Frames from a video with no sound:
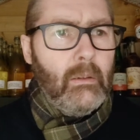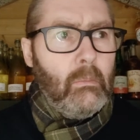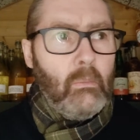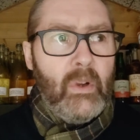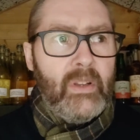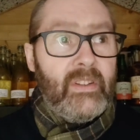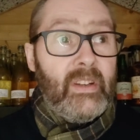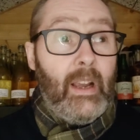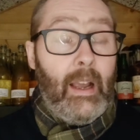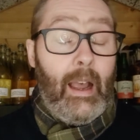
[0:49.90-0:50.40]

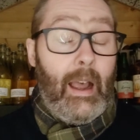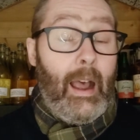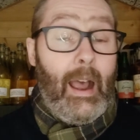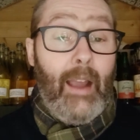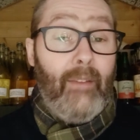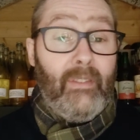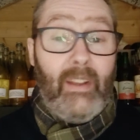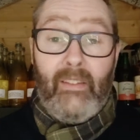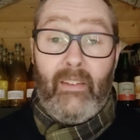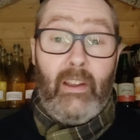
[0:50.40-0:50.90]
which
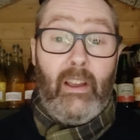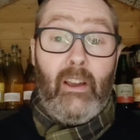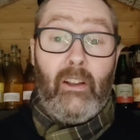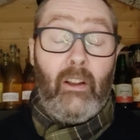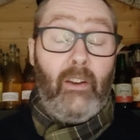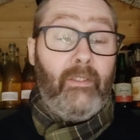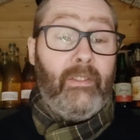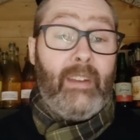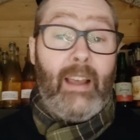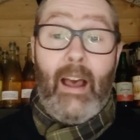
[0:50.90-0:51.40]
I've never heard
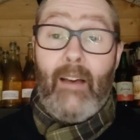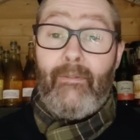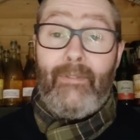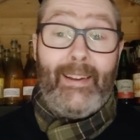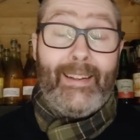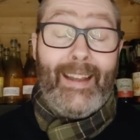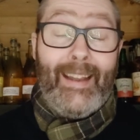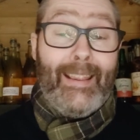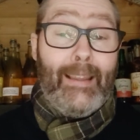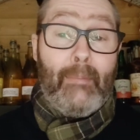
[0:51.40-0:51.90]
of. Can't
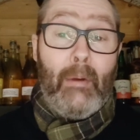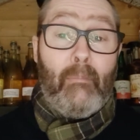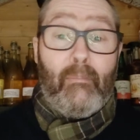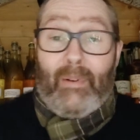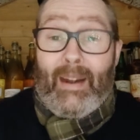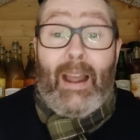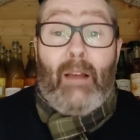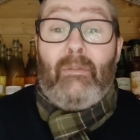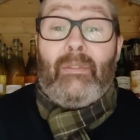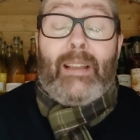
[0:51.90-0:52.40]
find anything about
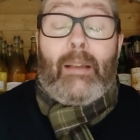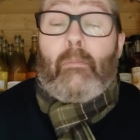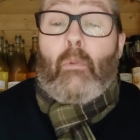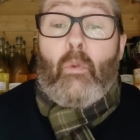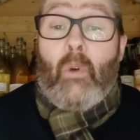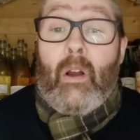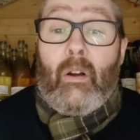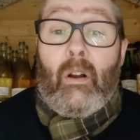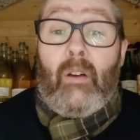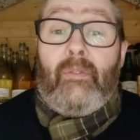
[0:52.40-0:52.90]
Browns I'm
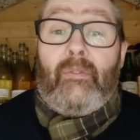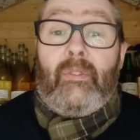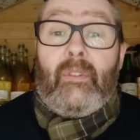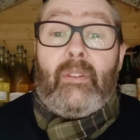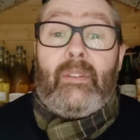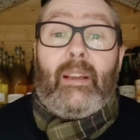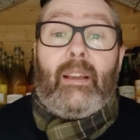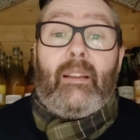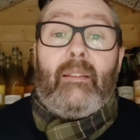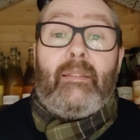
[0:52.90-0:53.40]
aware of.
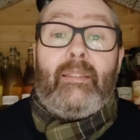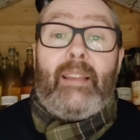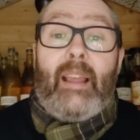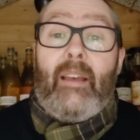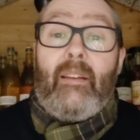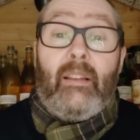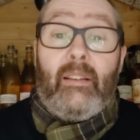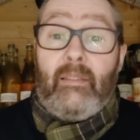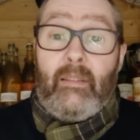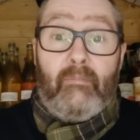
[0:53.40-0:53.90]
It's like
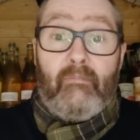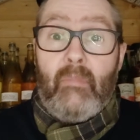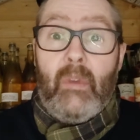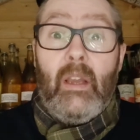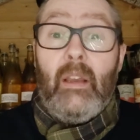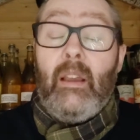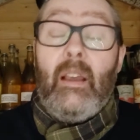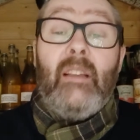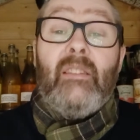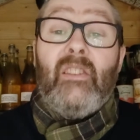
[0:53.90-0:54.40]

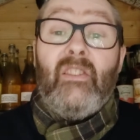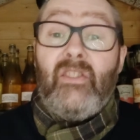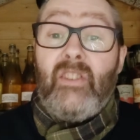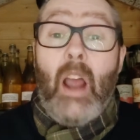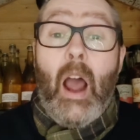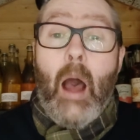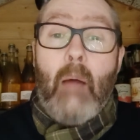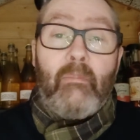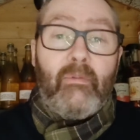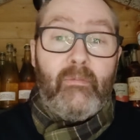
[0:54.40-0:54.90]
it's a
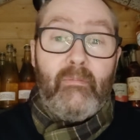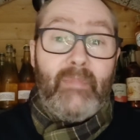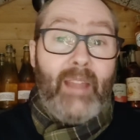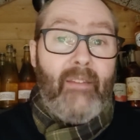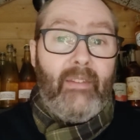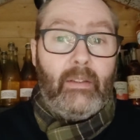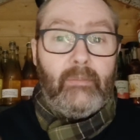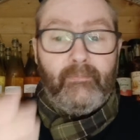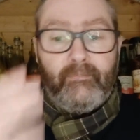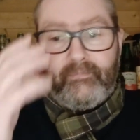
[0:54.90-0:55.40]
sharp from
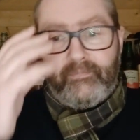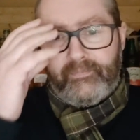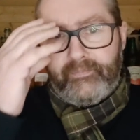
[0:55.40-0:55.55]
Devon.